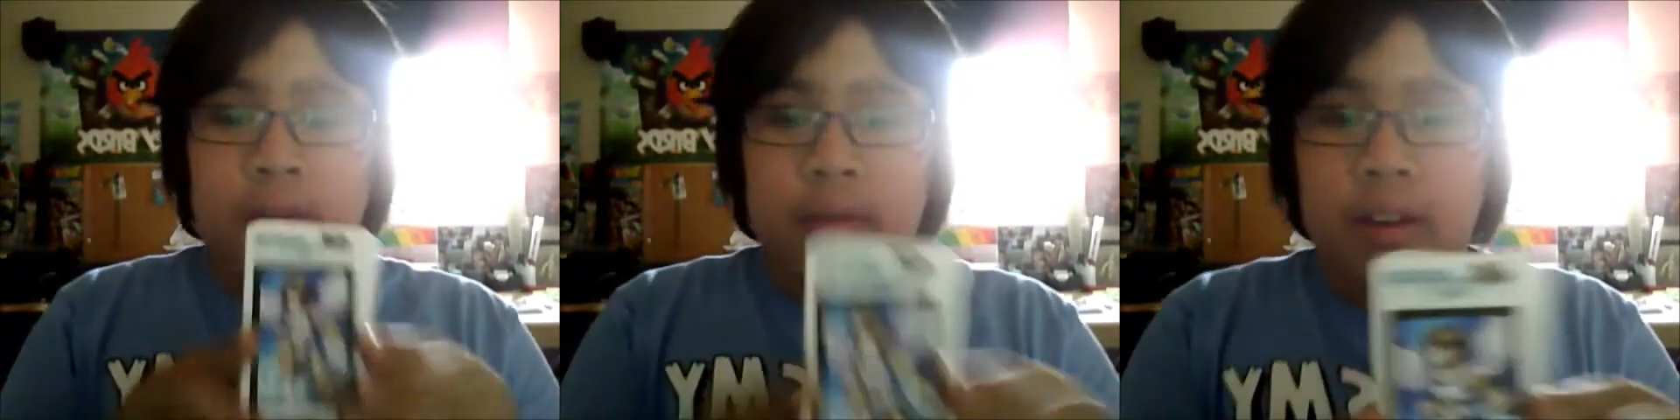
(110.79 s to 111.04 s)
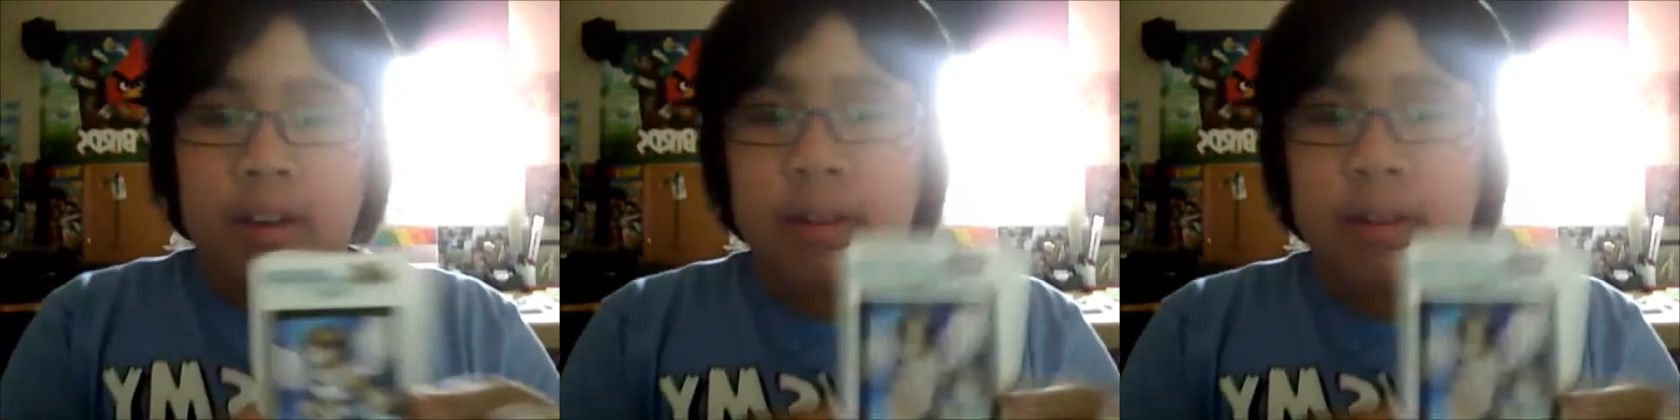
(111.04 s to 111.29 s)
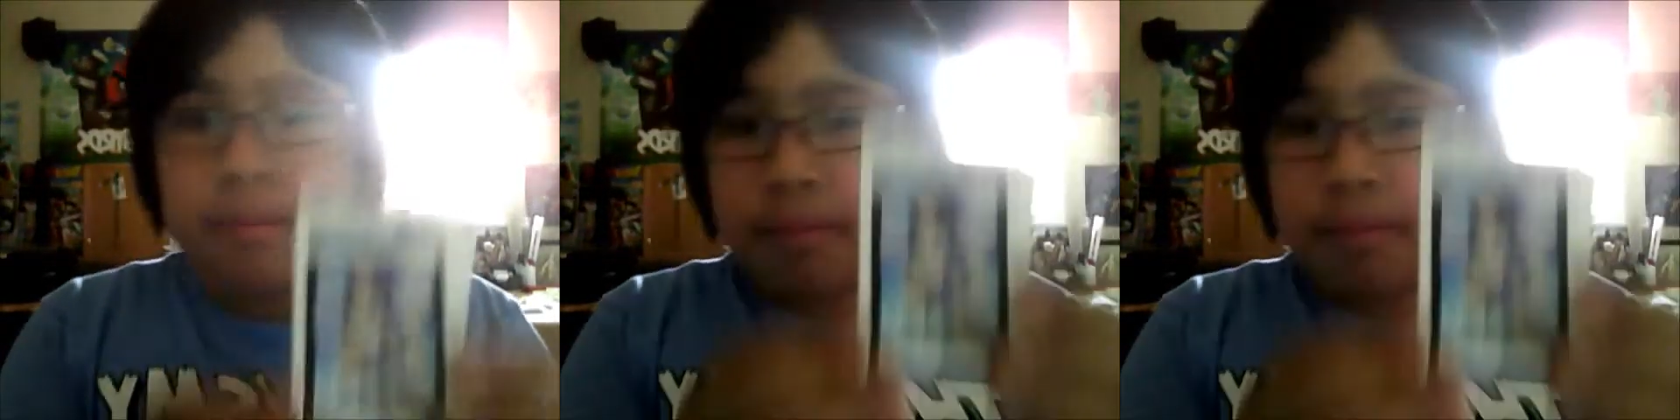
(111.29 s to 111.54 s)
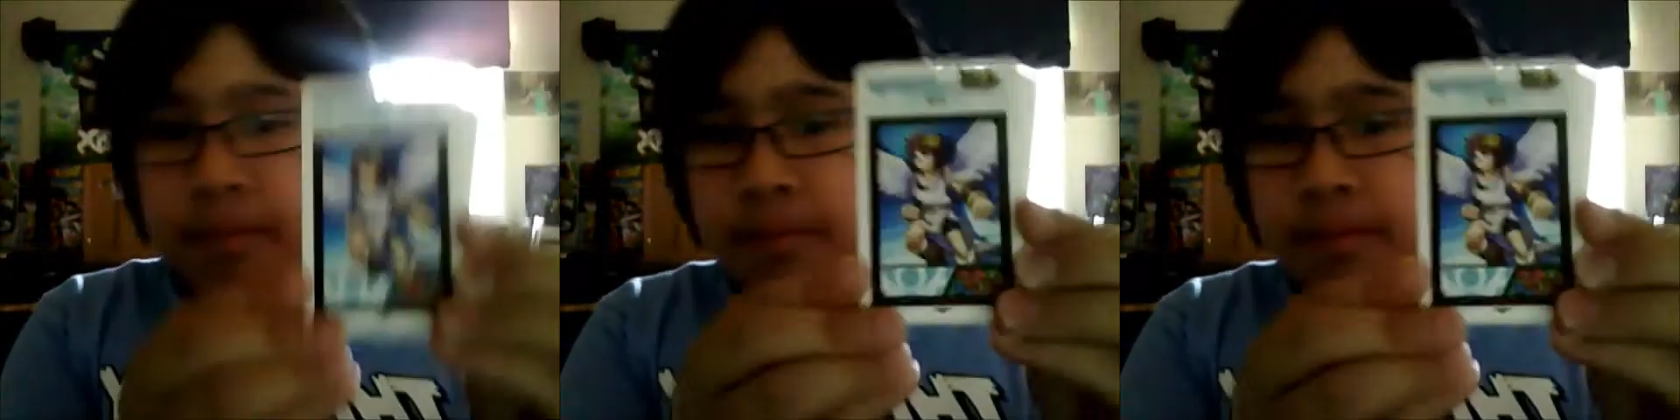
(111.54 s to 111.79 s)

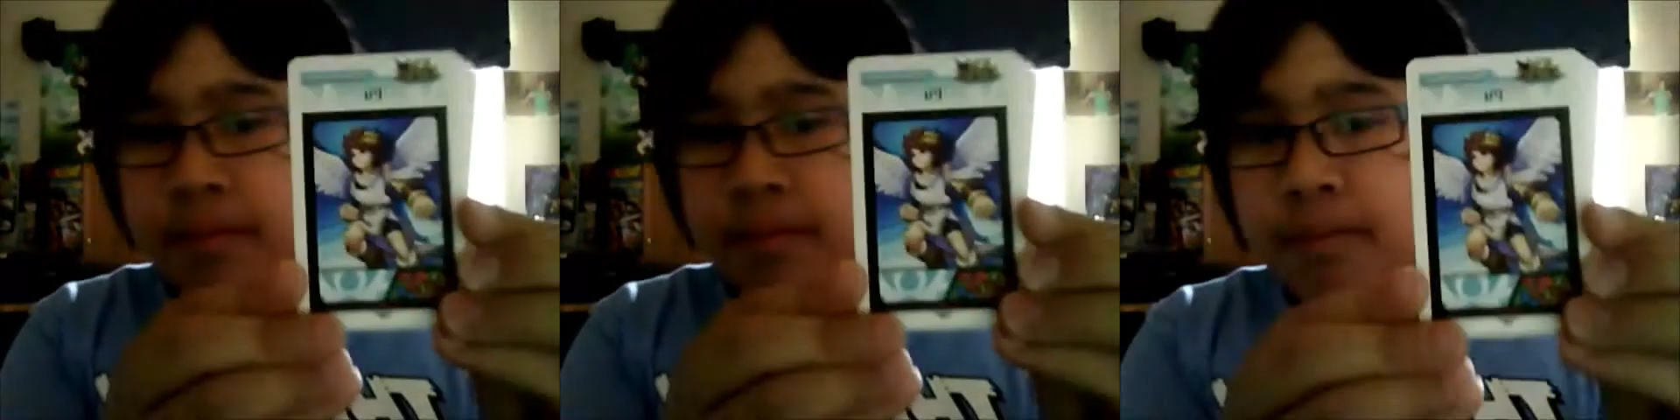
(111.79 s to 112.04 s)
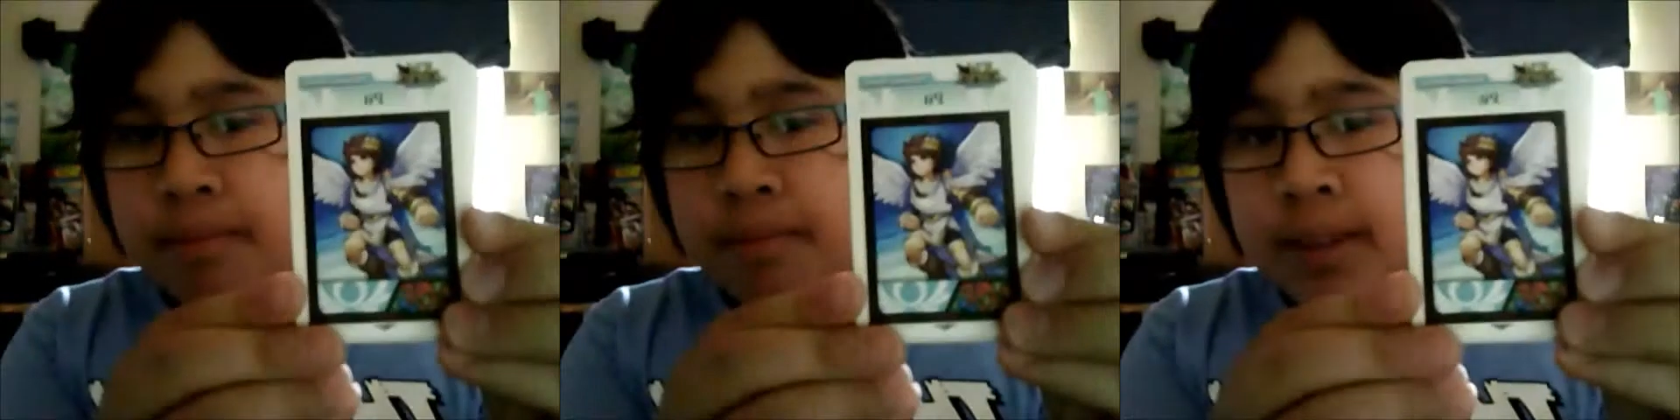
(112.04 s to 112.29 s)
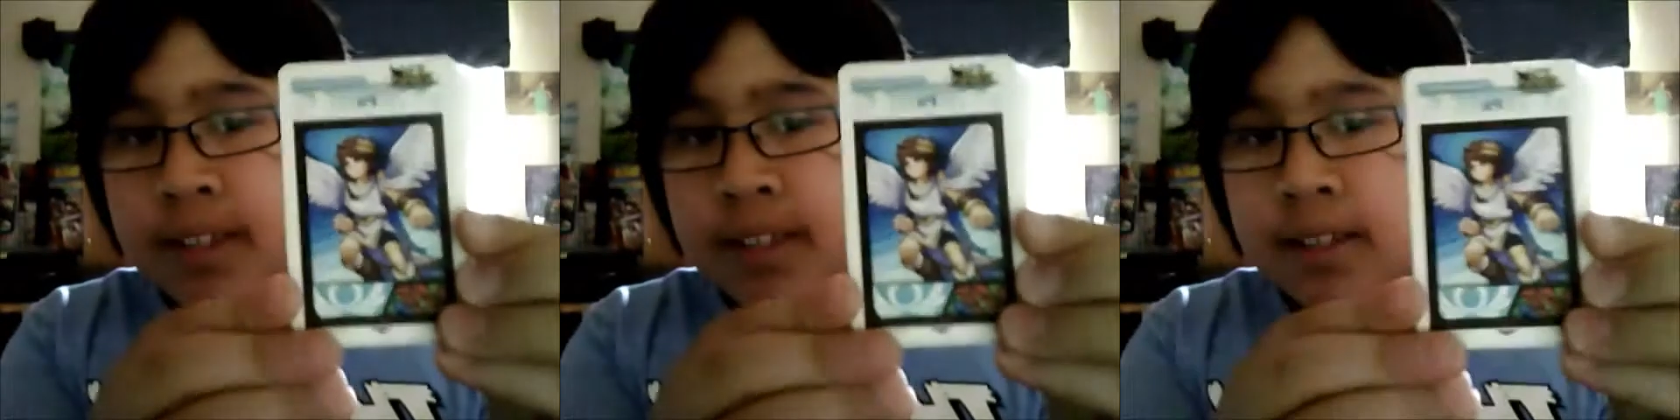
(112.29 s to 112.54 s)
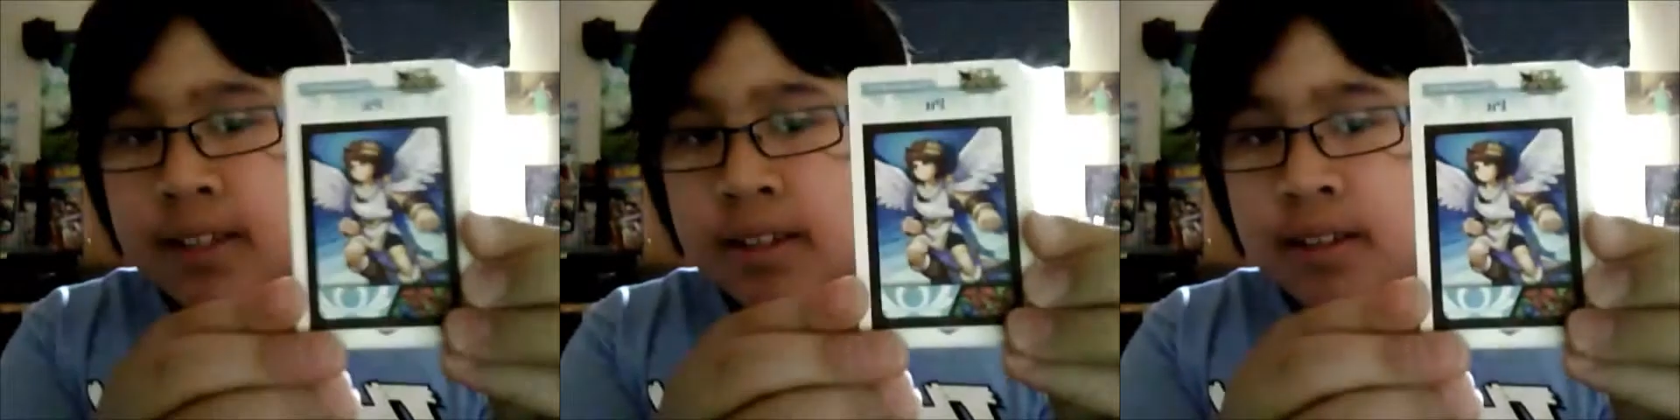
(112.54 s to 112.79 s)
um,
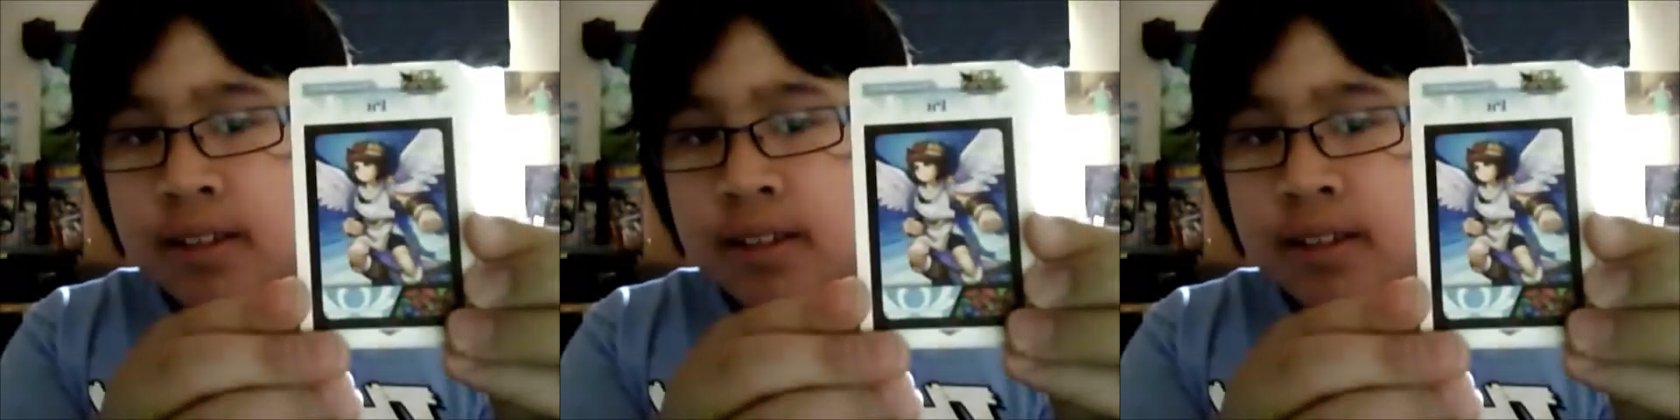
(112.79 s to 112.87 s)
Pit.